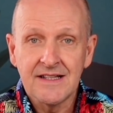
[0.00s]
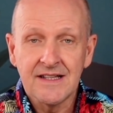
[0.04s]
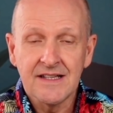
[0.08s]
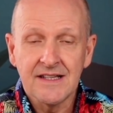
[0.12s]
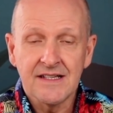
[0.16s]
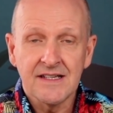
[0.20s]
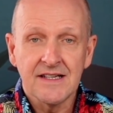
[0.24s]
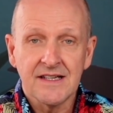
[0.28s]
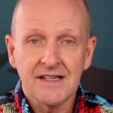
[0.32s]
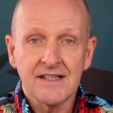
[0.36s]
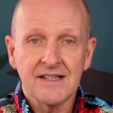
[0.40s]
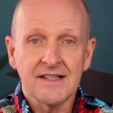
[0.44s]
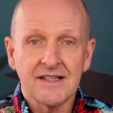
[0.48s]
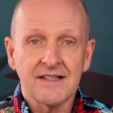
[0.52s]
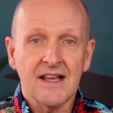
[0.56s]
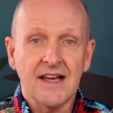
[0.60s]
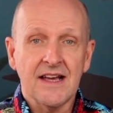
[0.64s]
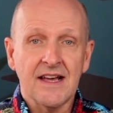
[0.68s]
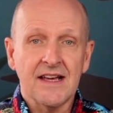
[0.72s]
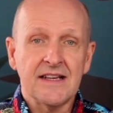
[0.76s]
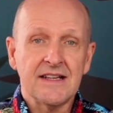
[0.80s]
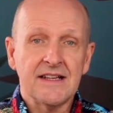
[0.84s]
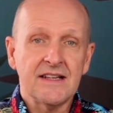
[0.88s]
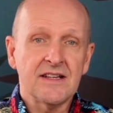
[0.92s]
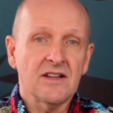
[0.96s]
This is
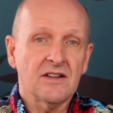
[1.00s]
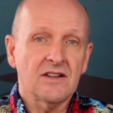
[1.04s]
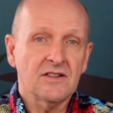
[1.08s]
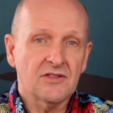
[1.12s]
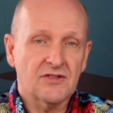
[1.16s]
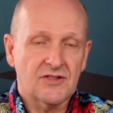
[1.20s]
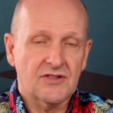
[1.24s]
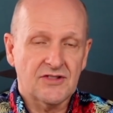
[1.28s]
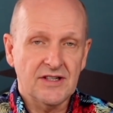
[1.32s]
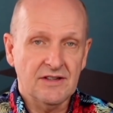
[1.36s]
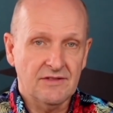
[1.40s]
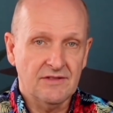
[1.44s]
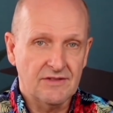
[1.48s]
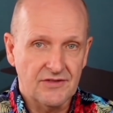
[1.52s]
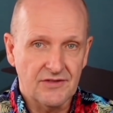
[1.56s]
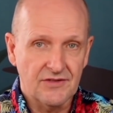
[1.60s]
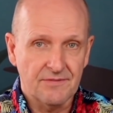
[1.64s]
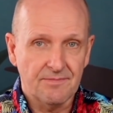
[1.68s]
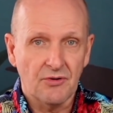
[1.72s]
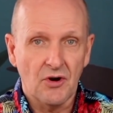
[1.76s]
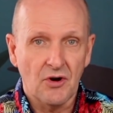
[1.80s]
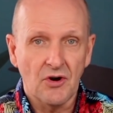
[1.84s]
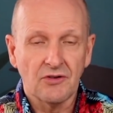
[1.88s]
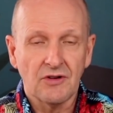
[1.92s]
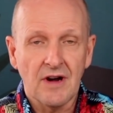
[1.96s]
a series of
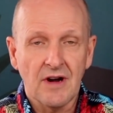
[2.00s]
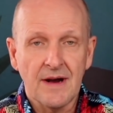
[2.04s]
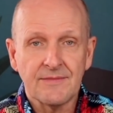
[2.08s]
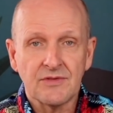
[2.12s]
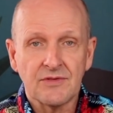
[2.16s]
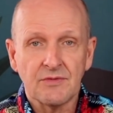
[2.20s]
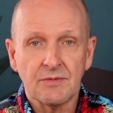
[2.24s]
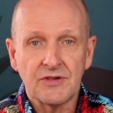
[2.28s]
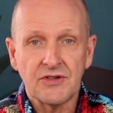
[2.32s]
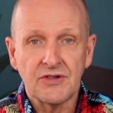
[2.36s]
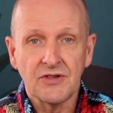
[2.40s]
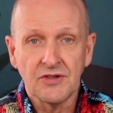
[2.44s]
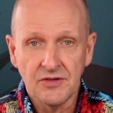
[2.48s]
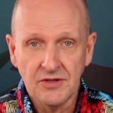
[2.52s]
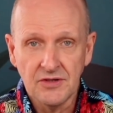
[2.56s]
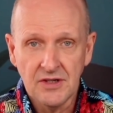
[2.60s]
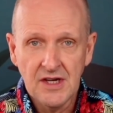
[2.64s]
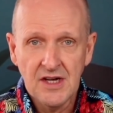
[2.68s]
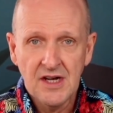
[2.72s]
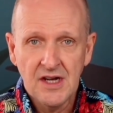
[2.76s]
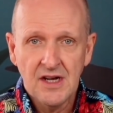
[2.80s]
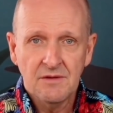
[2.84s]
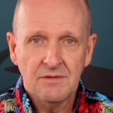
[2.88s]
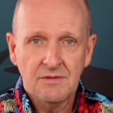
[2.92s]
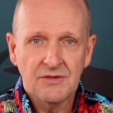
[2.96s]
programs we do
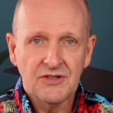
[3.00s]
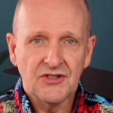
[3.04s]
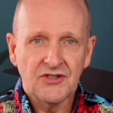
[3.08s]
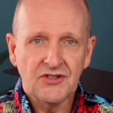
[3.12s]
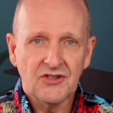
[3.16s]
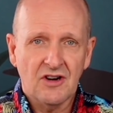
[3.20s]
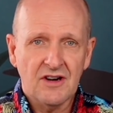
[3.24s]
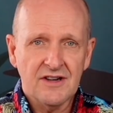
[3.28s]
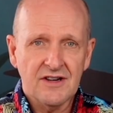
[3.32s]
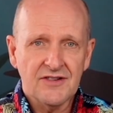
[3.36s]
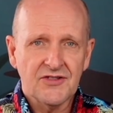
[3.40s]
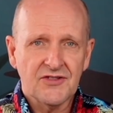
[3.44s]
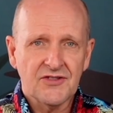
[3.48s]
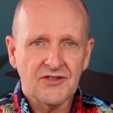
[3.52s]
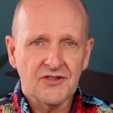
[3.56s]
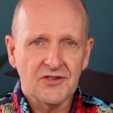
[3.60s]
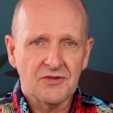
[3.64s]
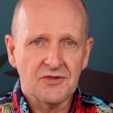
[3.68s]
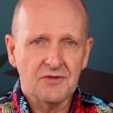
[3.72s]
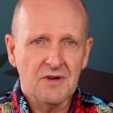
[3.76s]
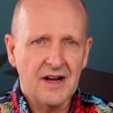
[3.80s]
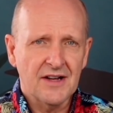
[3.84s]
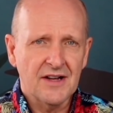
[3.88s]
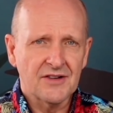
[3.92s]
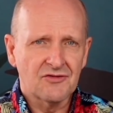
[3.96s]
which tries
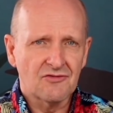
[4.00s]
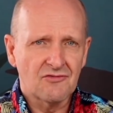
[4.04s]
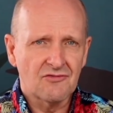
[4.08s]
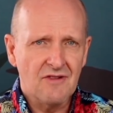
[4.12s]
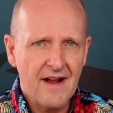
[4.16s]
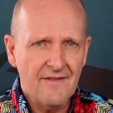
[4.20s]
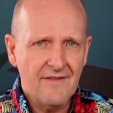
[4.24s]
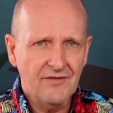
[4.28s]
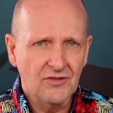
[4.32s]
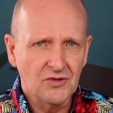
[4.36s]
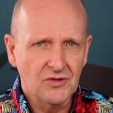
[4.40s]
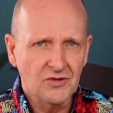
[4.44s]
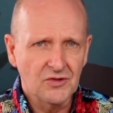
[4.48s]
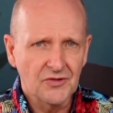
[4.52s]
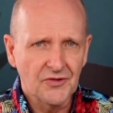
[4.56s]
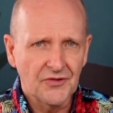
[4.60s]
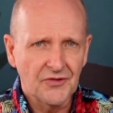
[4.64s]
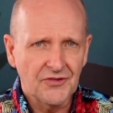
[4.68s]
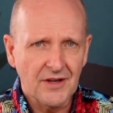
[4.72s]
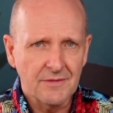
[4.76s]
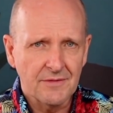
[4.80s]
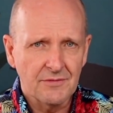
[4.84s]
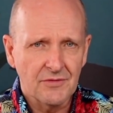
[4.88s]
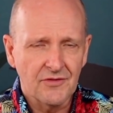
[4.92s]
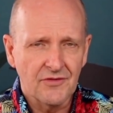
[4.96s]
to unravel
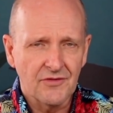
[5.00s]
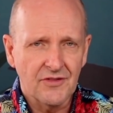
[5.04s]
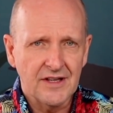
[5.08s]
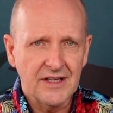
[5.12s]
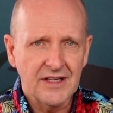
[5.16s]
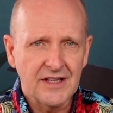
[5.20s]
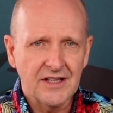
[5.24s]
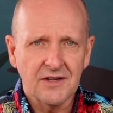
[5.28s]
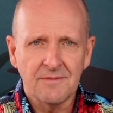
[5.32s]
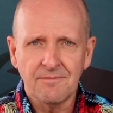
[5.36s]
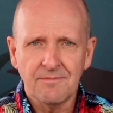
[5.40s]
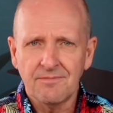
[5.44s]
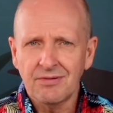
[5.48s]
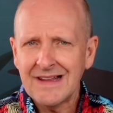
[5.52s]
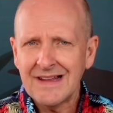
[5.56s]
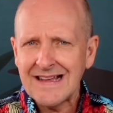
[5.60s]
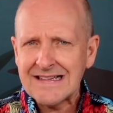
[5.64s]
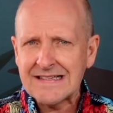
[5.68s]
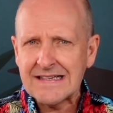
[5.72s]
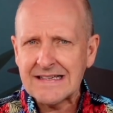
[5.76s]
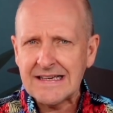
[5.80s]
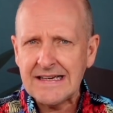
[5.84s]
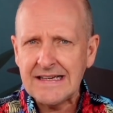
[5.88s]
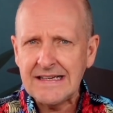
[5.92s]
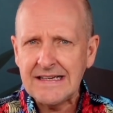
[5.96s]
some of the
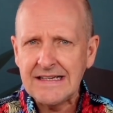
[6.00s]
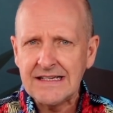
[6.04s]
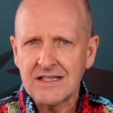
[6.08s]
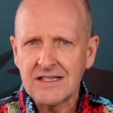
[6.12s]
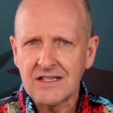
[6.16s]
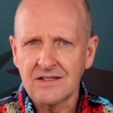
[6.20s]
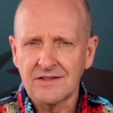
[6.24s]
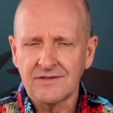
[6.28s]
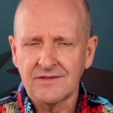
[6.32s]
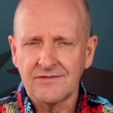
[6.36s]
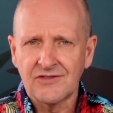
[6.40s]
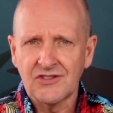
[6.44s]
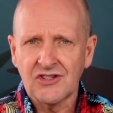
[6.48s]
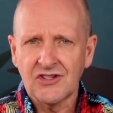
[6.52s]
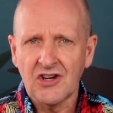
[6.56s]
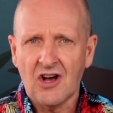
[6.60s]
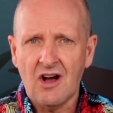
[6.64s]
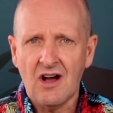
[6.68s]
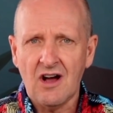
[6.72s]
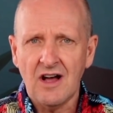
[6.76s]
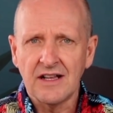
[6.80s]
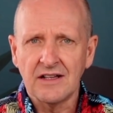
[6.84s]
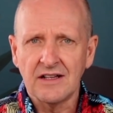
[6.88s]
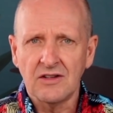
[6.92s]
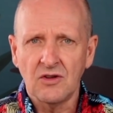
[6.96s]
complexities of
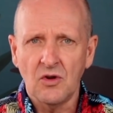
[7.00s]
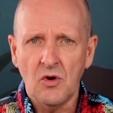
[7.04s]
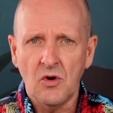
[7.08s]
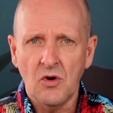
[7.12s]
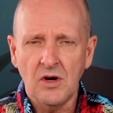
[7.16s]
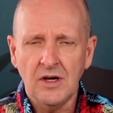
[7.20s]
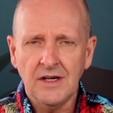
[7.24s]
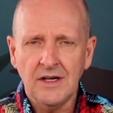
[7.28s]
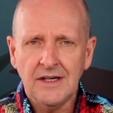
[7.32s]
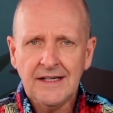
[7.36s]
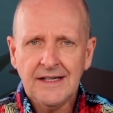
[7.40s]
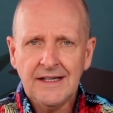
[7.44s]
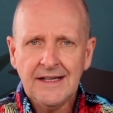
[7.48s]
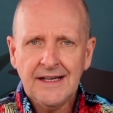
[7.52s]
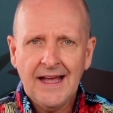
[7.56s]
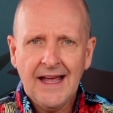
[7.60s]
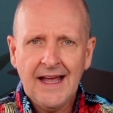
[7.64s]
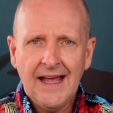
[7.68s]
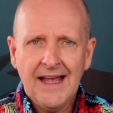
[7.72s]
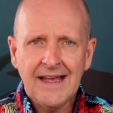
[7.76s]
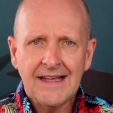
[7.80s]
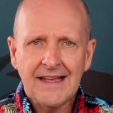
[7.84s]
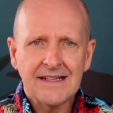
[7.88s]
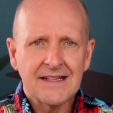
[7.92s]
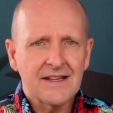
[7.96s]
Thai law,
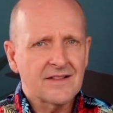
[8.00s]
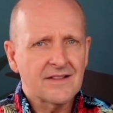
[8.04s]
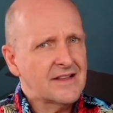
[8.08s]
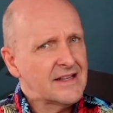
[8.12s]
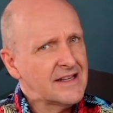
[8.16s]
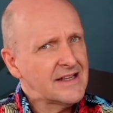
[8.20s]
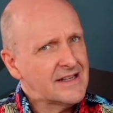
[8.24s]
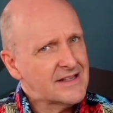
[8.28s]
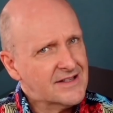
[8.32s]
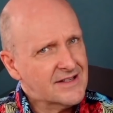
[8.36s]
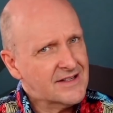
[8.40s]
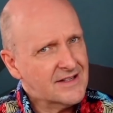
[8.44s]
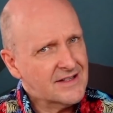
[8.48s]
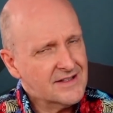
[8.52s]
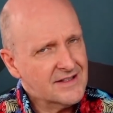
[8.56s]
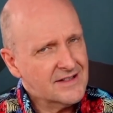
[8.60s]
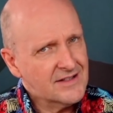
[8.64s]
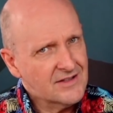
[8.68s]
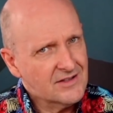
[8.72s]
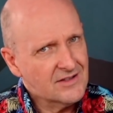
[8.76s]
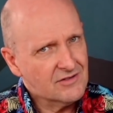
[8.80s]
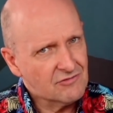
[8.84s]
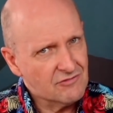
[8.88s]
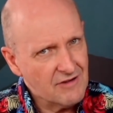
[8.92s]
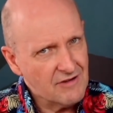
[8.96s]
and there's
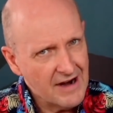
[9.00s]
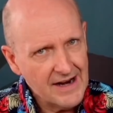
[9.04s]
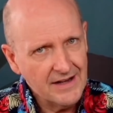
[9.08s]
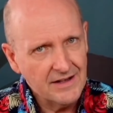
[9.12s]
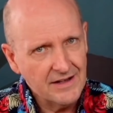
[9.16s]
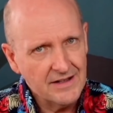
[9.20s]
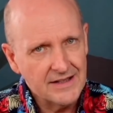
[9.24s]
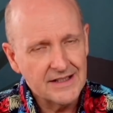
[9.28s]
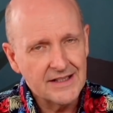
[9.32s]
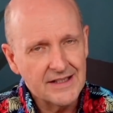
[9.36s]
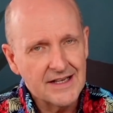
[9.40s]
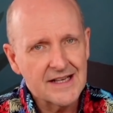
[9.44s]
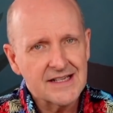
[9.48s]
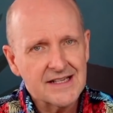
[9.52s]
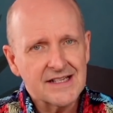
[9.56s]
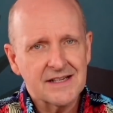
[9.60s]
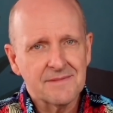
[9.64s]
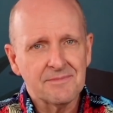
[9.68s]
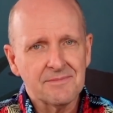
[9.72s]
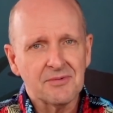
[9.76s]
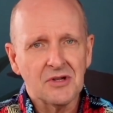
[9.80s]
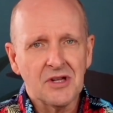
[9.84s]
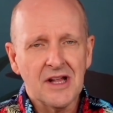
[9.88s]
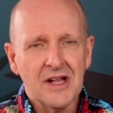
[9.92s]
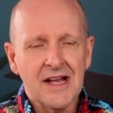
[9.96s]
rarely a
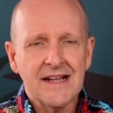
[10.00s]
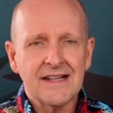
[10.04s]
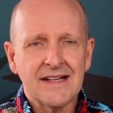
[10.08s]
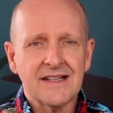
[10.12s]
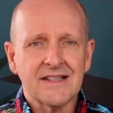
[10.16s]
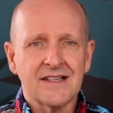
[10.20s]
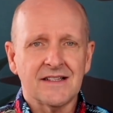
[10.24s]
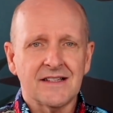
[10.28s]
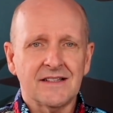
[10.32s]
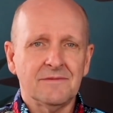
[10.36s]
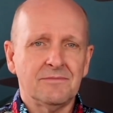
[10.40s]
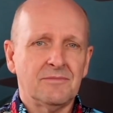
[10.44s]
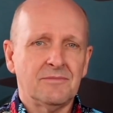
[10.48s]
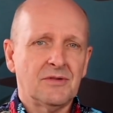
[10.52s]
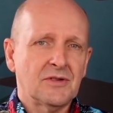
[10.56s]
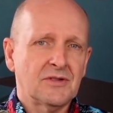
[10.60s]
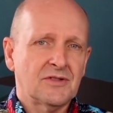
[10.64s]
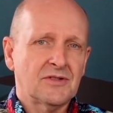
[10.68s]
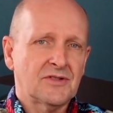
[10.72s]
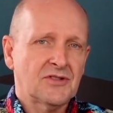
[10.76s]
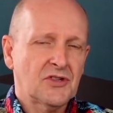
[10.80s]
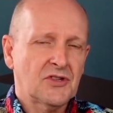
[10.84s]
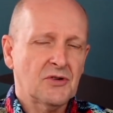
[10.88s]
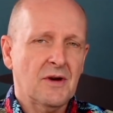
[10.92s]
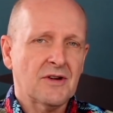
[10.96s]
simple answer, but
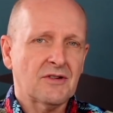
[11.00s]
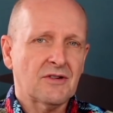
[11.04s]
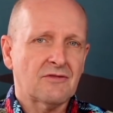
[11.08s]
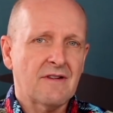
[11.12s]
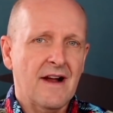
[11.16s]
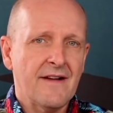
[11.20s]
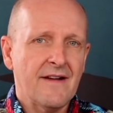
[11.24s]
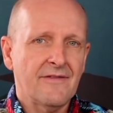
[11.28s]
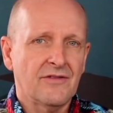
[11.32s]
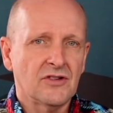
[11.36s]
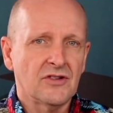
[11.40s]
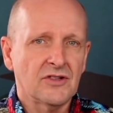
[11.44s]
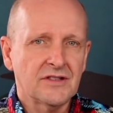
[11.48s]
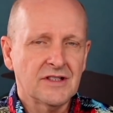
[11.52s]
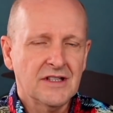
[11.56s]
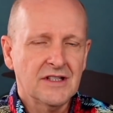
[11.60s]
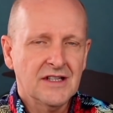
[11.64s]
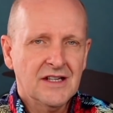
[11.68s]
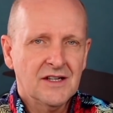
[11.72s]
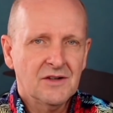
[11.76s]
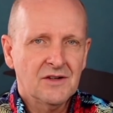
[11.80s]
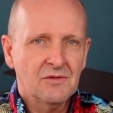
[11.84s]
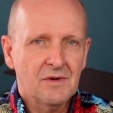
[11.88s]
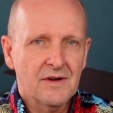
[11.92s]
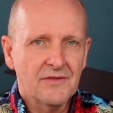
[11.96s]
to unravel it,
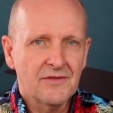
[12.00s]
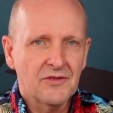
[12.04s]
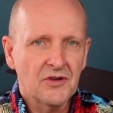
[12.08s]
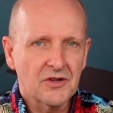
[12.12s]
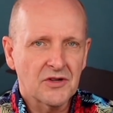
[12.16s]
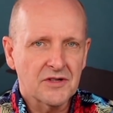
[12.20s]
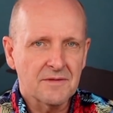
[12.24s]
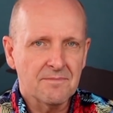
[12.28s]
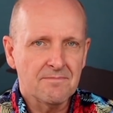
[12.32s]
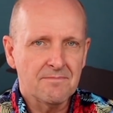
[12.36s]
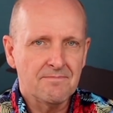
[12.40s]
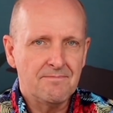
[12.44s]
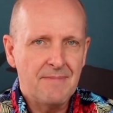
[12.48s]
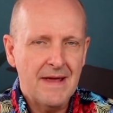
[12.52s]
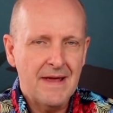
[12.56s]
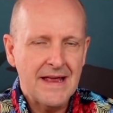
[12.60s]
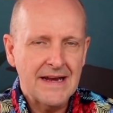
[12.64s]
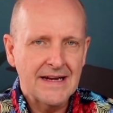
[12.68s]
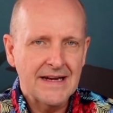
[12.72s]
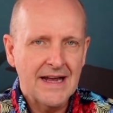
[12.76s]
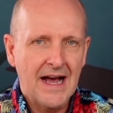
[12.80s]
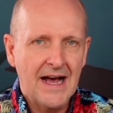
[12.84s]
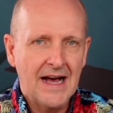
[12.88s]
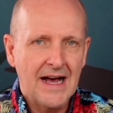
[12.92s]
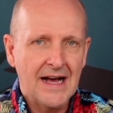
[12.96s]
we've got
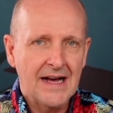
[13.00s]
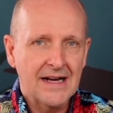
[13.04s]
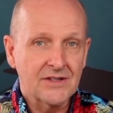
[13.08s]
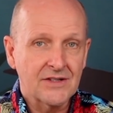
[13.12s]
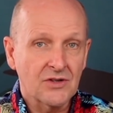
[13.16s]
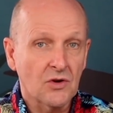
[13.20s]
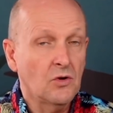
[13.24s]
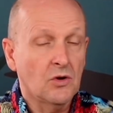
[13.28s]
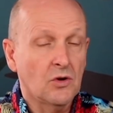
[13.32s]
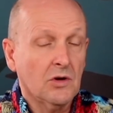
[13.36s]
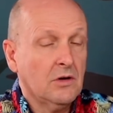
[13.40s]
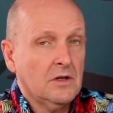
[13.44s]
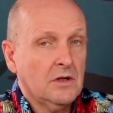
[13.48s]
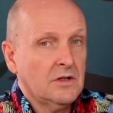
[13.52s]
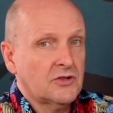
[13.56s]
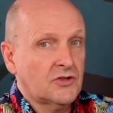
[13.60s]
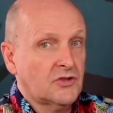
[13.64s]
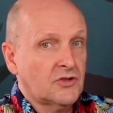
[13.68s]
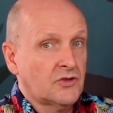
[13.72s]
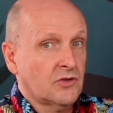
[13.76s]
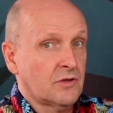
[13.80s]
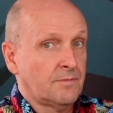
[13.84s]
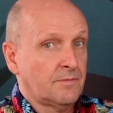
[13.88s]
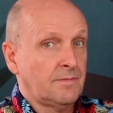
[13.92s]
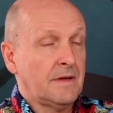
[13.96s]
Ben Hart, or
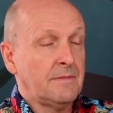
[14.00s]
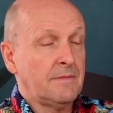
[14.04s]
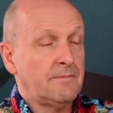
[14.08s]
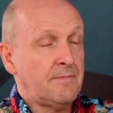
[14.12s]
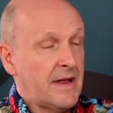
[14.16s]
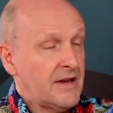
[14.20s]
should it be